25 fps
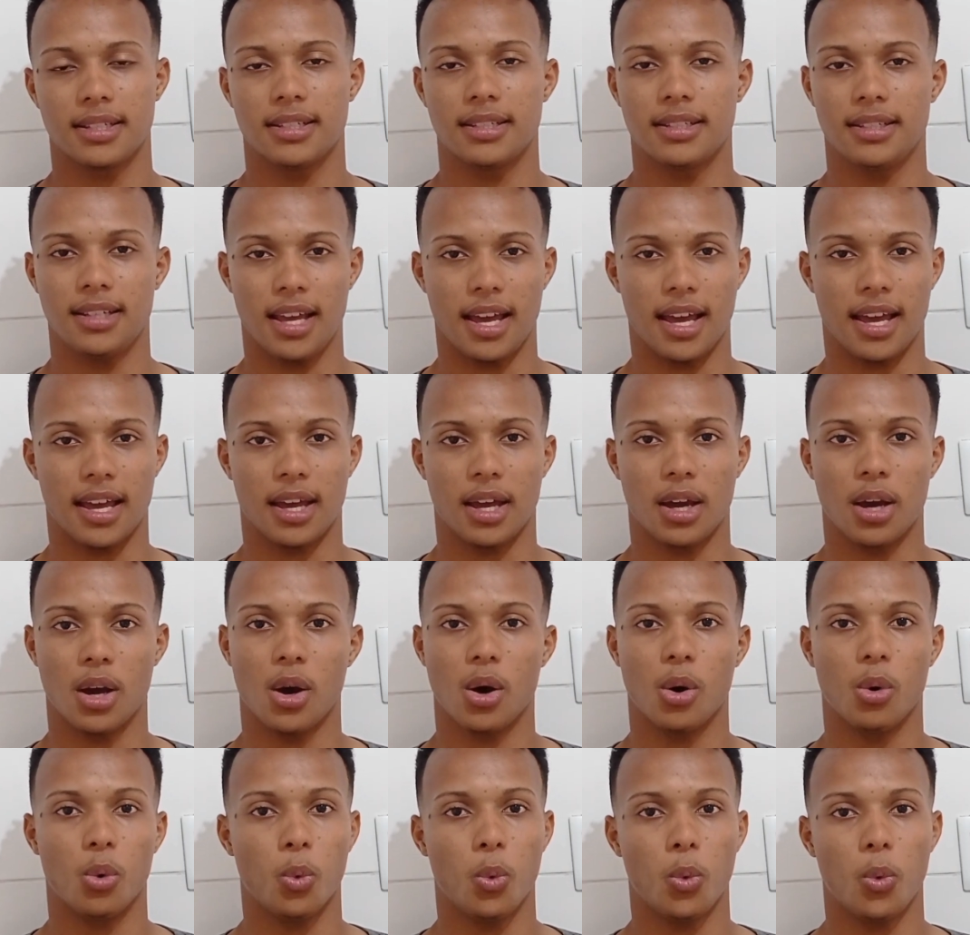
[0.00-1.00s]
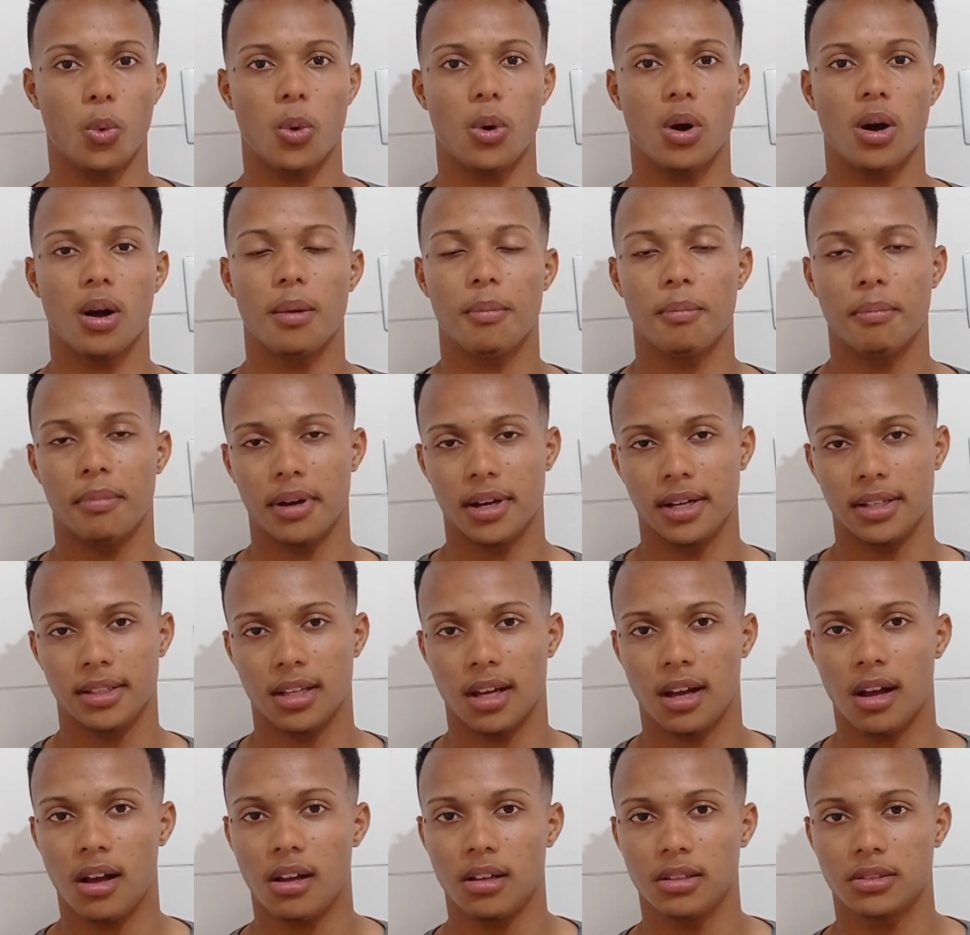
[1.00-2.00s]
Yeah, but
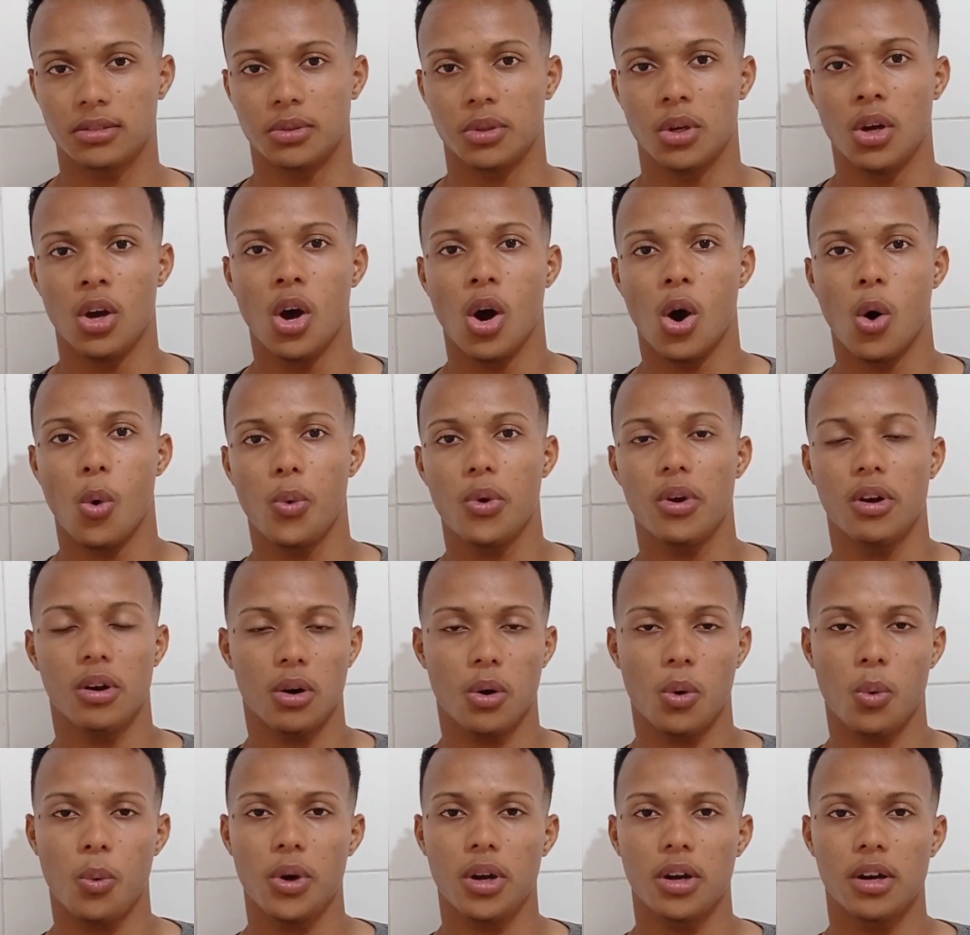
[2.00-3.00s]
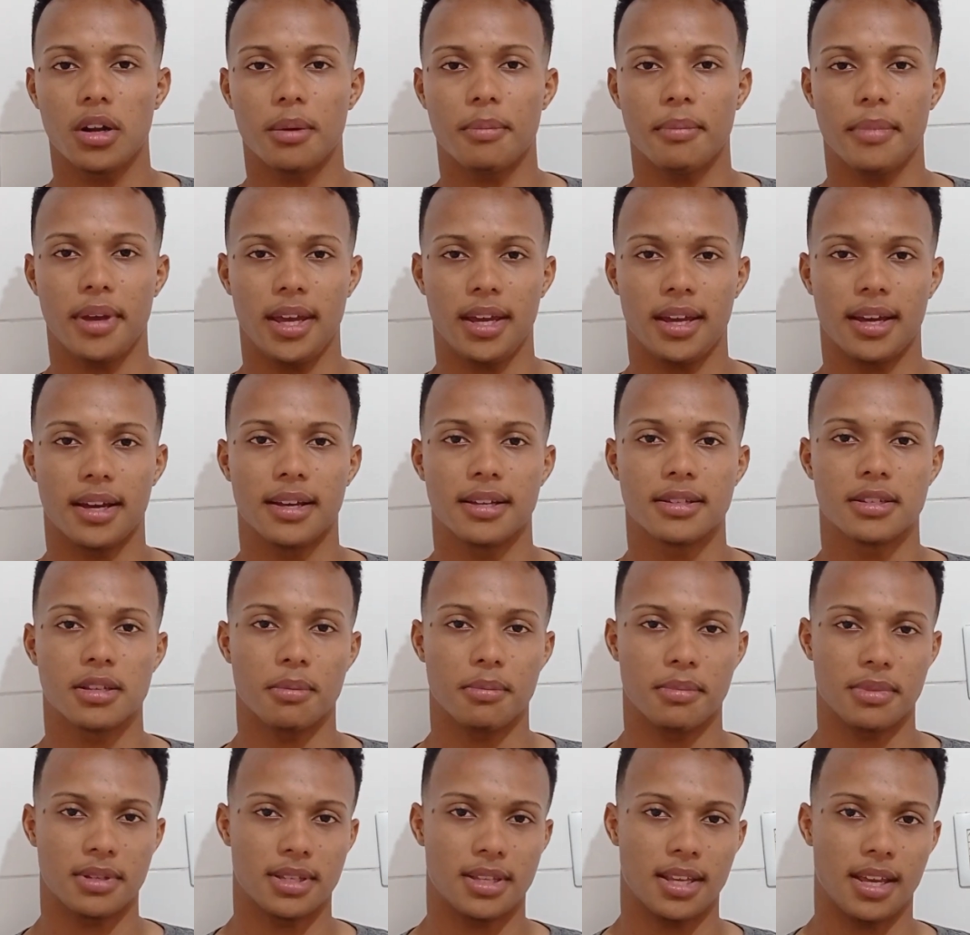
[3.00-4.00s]
also we're gonna make some
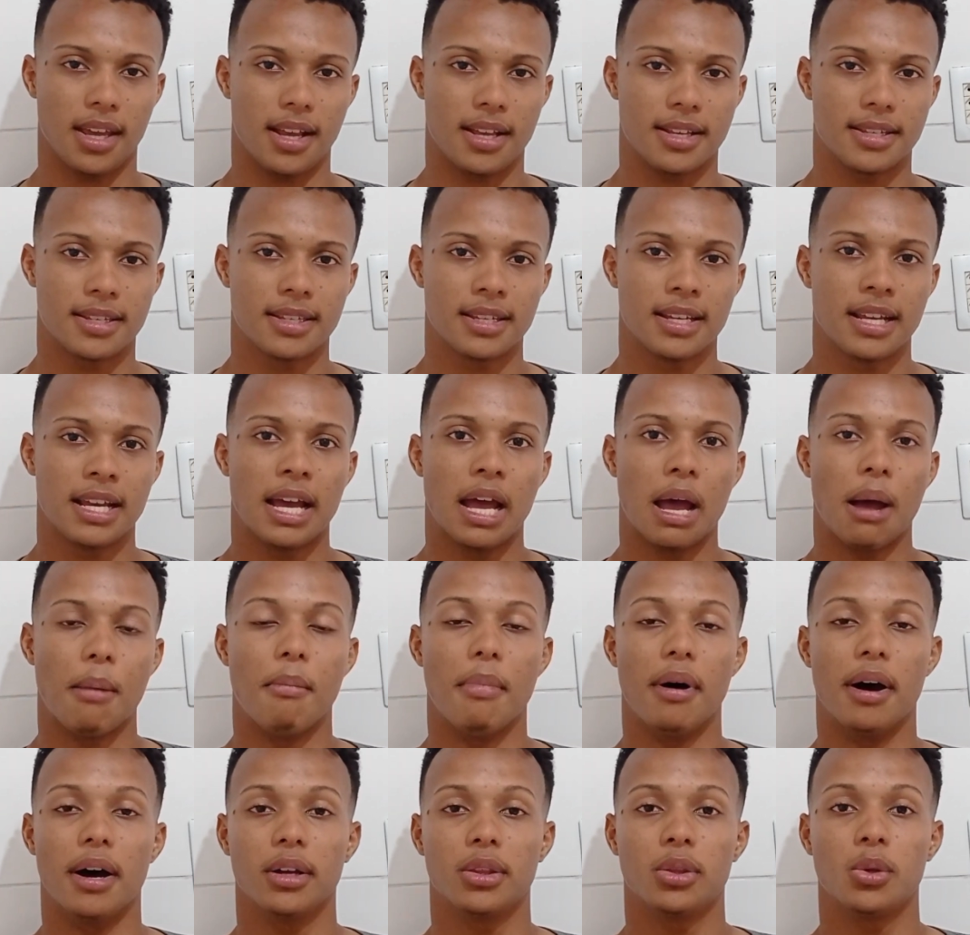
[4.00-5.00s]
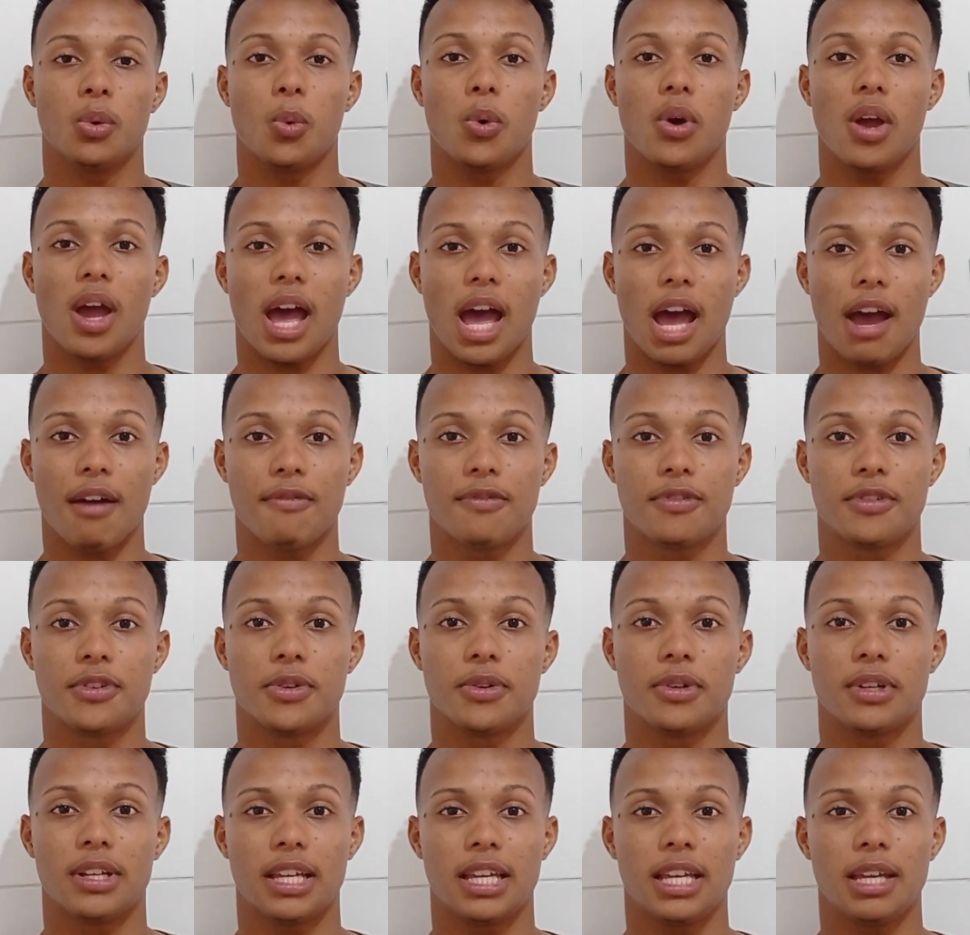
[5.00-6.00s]
mistakes, but we have to
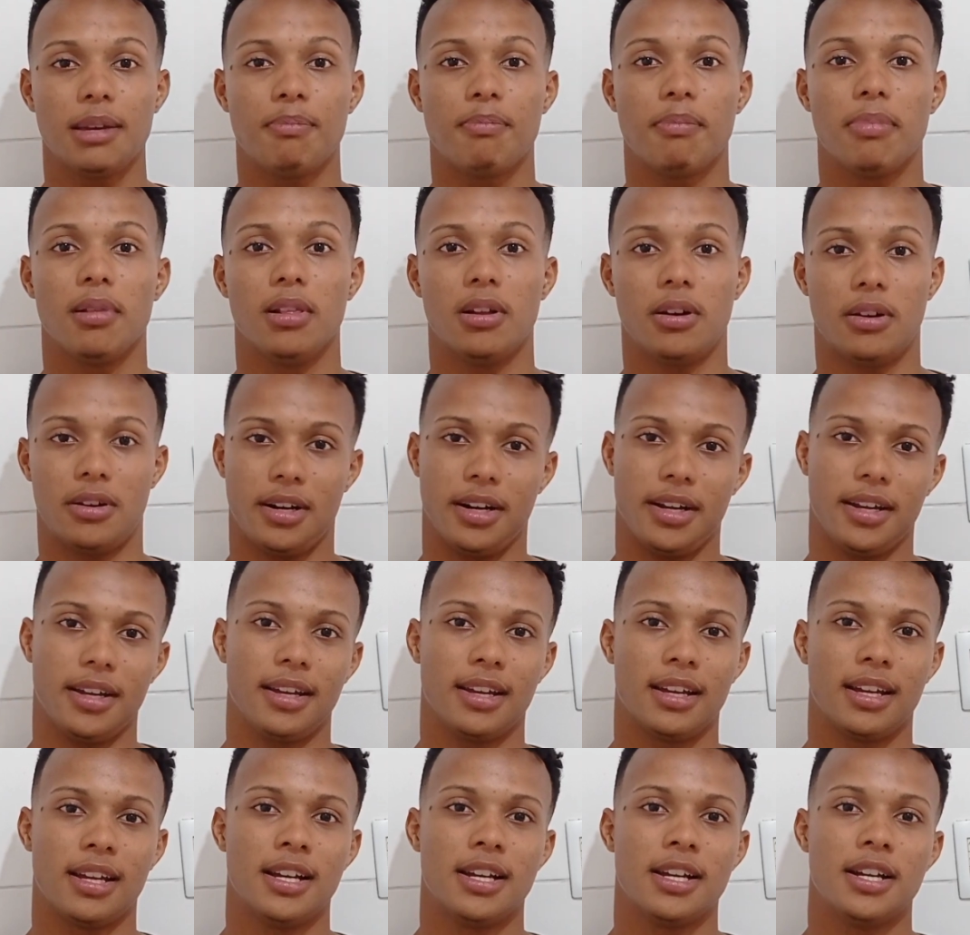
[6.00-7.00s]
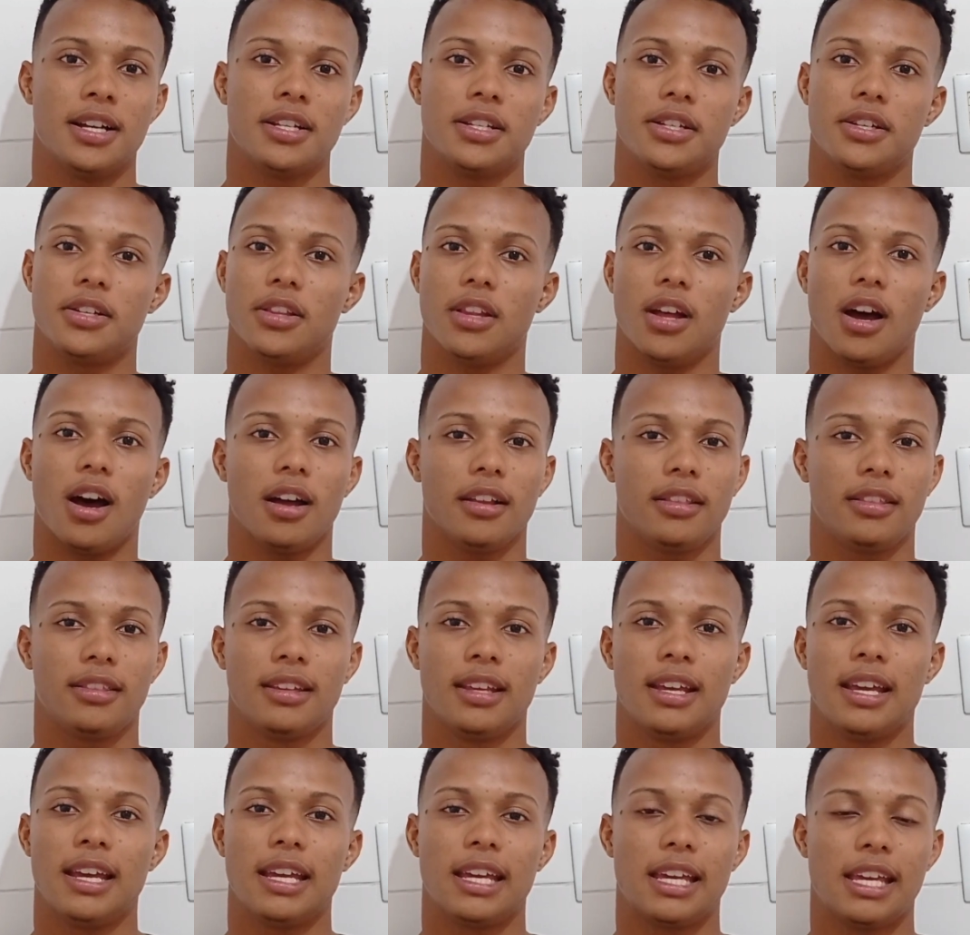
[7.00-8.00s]
keep learning to not
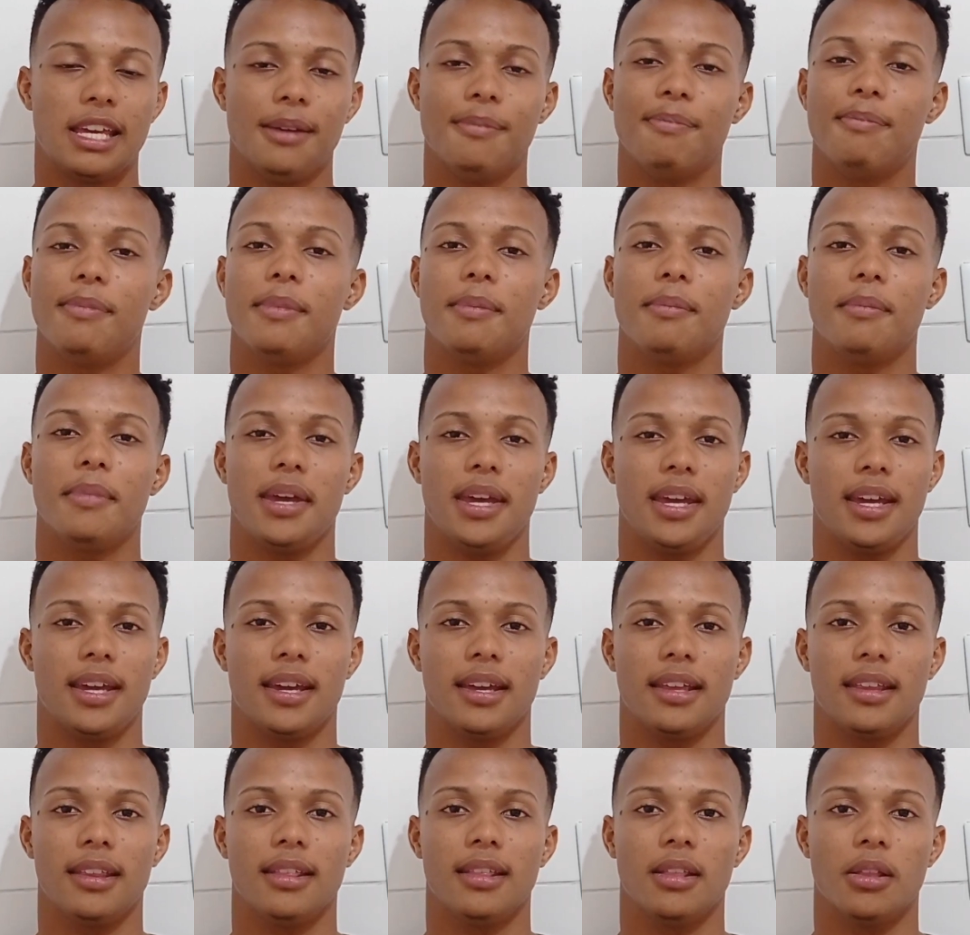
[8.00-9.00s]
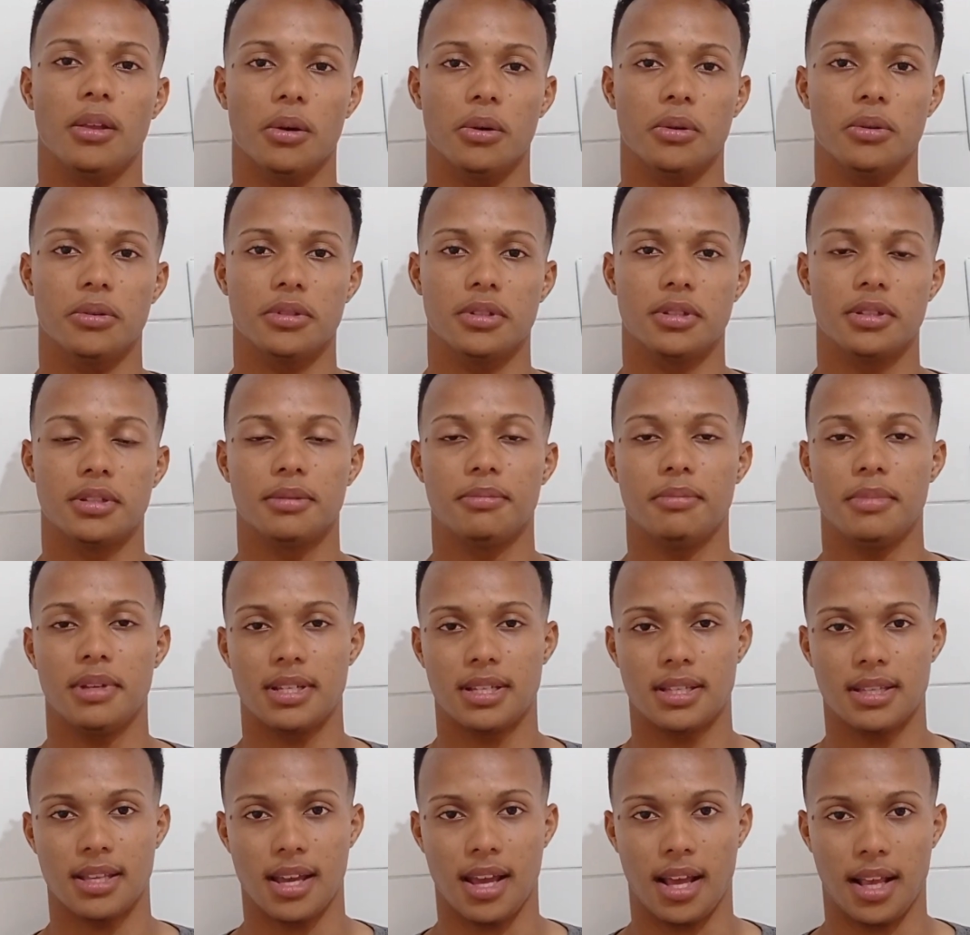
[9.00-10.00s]
keep making those
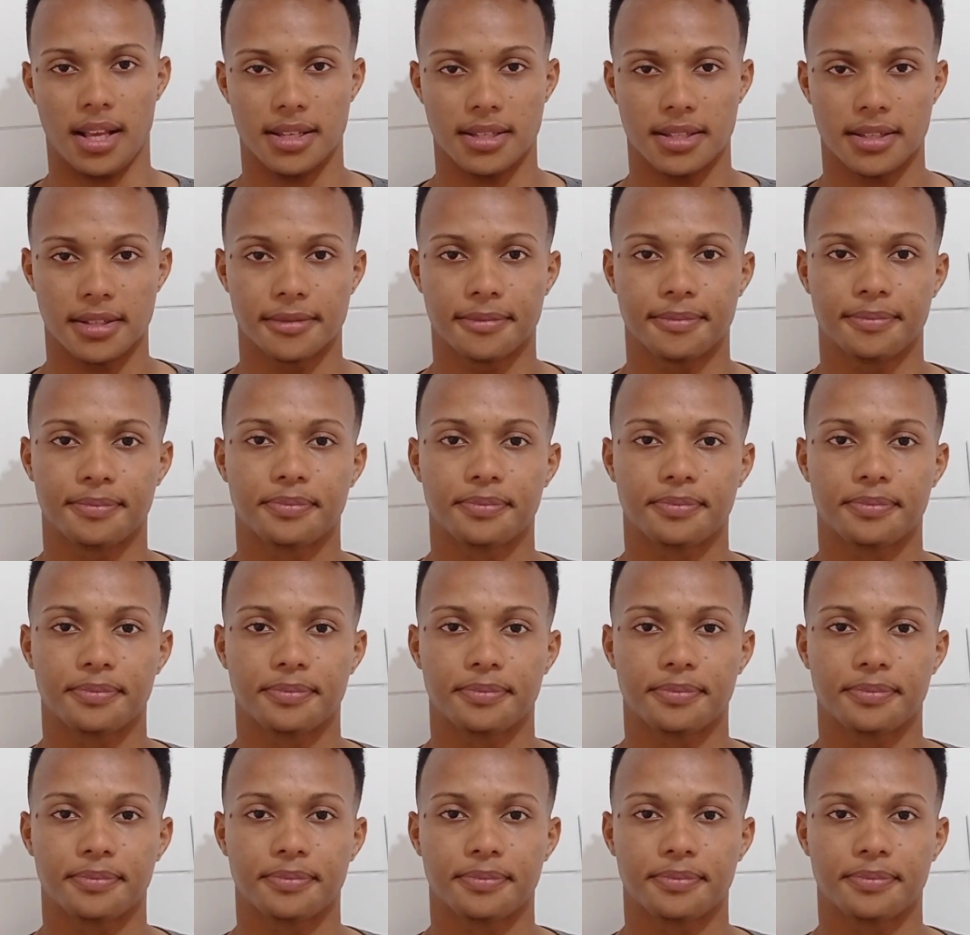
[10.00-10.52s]
mistakes.